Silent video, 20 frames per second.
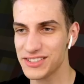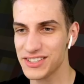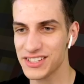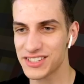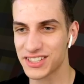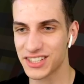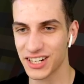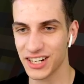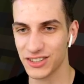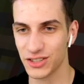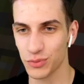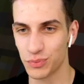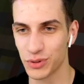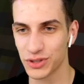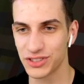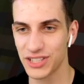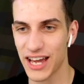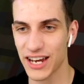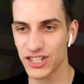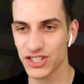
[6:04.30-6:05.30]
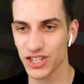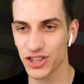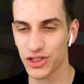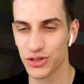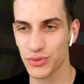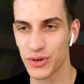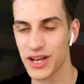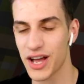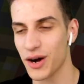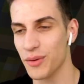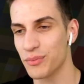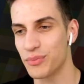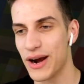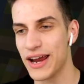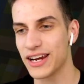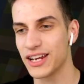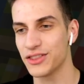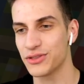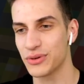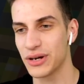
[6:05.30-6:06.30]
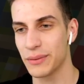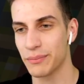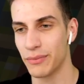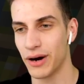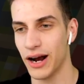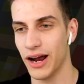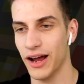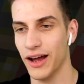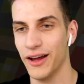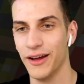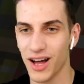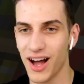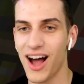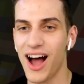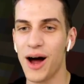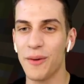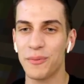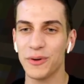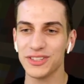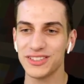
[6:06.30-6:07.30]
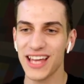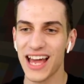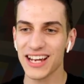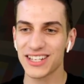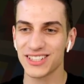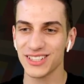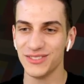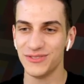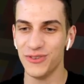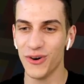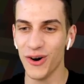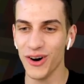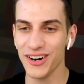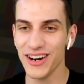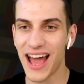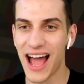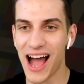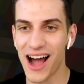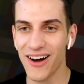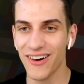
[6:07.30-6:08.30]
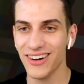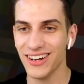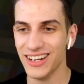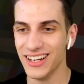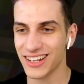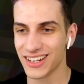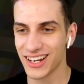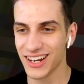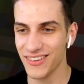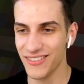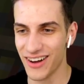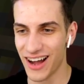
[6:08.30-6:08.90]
this gonna do? Protection 3 Unbreaking 3, bruh. Oh, Protection 4 now? Come